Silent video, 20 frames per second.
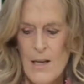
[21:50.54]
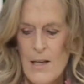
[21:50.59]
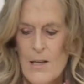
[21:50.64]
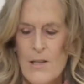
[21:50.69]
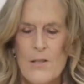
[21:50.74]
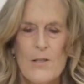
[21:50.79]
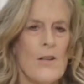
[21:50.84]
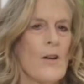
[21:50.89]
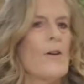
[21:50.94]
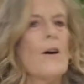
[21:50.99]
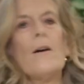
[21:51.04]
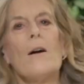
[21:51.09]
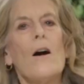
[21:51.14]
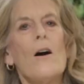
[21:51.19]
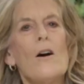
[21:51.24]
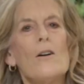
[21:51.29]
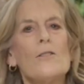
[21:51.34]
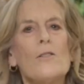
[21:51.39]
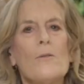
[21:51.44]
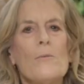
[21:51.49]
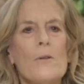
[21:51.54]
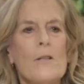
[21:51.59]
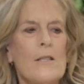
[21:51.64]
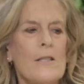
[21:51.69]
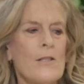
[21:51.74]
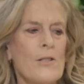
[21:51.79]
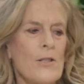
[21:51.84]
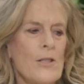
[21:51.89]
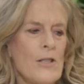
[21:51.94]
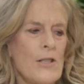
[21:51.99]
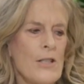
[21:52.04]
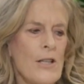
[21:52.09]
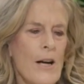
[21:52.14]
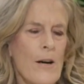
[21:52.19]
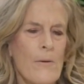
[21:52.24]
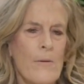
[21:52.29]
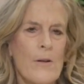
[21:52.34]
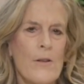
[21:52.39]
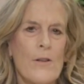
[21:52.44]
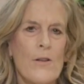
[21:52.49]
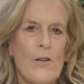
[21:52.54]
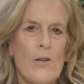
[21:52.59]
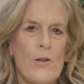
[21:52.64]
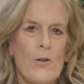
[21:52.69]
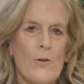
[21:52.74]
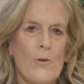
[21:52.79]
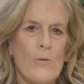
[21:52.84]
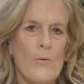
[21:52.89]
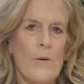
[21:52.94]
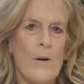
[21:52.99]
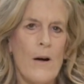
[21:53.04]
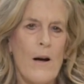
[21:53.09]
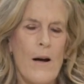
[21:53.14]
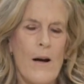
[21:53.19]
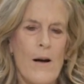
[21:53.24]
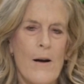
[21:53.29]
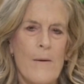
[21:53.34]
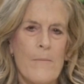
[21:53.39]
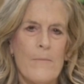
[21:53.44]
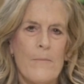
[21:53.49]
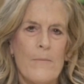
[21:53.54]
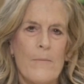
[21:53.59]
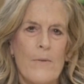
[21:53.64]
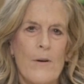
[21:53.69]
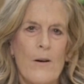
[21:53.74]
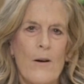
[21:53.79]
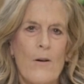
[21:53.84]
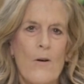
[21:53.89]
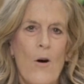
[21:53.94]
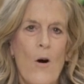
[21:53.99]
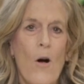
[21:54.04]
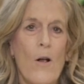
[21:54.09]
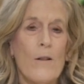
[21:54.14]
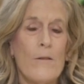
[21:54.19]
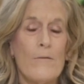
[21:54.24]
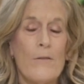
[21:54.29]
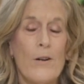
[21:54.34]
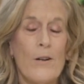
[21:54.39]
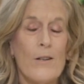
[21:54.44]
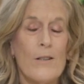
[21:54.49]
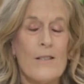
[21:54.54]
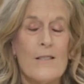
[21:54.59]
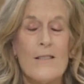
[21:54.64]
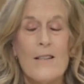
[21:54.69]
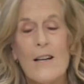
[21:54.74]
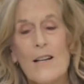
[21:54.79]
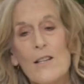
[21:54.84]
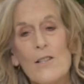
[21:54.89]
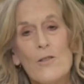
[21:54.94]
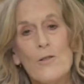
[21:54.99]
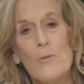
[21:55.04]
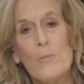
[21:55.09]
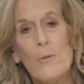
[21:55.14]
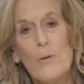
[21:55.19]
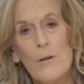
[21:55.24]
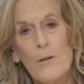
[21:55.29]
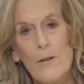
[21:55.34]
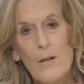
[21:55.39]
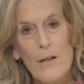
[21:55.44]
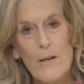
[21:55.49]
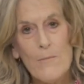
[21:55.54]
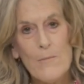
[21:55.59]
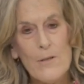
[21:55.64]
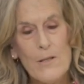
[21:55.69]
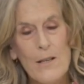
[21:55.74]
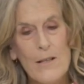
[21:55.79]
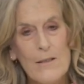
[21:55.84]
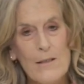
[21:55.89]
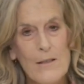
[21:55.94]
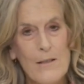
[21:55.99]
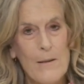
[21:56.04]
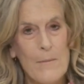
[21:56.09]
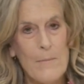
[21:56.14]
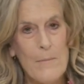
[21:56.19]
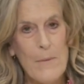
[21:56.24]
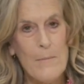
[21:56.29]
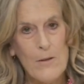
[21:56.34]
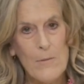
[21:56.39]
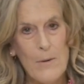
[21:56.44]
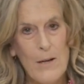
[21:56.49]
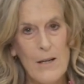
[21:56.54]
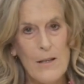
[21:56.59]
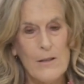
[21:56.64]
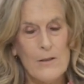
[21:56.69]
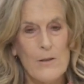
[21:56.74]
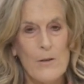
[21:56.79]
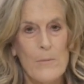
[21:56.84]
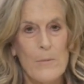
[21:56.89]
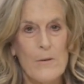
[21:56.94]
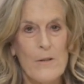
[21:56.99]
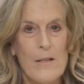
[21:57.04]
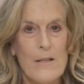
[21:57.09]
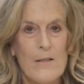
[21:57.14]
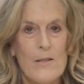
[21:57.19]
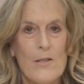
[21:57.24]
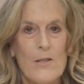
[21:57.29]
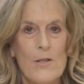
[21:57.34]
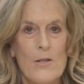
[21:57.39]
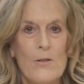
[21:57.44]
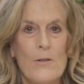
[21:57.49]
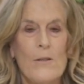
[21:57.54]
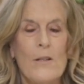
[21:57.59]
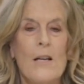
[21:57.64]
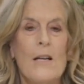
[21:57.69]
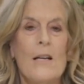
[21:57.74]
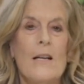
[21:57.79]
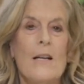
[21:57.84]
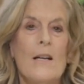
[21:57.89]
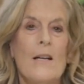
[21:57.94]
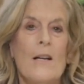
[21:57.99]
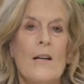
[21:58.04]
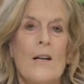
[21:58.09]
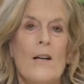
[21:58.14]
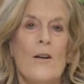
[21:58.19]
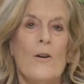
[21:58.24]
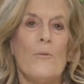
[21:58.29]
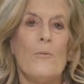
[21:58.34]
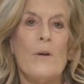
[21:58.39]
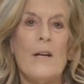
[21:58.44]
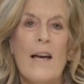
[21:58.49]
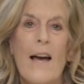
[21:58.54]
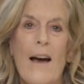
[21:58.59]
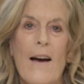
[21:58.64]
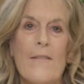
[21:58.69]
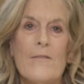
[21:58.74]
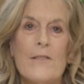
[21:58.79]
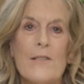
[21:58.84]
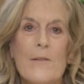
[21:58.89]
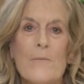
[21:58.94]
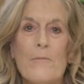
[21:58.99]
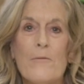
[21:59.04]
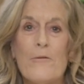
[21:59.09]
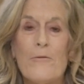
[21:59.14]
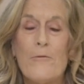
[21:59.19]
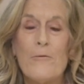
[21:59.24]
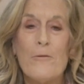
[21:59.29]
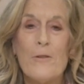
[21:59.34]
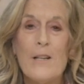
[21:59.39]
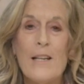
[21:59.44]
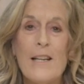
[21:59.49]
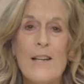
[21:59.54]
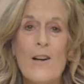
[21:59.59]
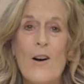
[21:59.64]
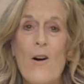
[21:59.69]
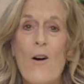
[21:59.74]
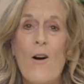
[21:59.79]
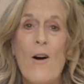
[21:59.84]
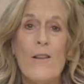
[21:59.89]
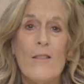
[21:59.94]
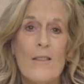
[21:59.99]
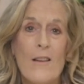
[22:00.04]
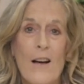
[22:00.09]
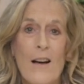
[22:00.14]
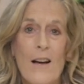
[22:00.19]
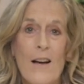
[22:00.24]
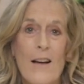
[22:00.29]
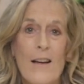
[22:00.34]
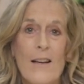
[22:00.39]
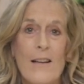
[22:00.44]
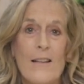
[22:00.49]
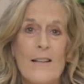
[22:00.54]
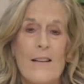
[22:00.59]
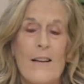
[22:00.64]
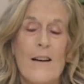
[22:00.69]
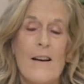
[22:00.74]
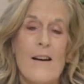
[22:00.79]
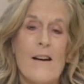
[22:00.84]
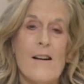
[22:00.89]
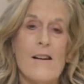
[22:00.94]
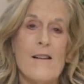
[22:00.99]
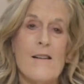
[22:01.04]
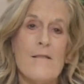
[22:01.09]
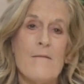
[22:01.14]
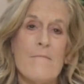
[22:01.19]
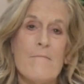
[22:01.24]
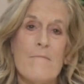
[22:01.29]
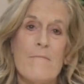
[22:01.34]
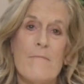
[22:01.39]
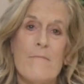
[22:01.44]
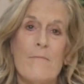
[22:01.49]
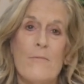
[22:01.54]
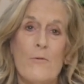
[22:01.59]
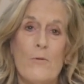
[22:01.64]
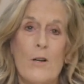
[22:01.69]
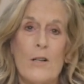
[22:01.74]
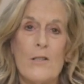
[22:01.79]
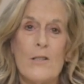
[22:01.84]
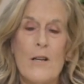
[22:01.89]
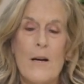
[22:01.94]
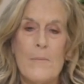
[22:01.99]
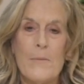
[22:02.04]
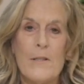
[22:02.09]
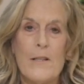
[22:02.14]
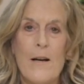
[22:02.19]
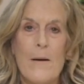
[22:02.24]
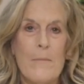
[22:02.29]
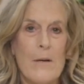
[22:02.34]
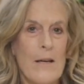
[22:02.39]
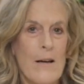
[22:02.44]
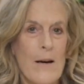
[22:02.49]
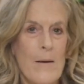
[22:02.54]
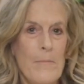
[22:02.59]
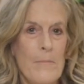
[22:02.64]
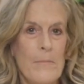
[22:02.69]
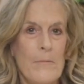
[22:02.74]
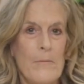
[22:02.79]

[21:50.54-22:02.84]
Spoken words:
So I also wanted to share with you all of our exciting new programs at the Macrobiotic Global Institute. We have some free online workshops coming up.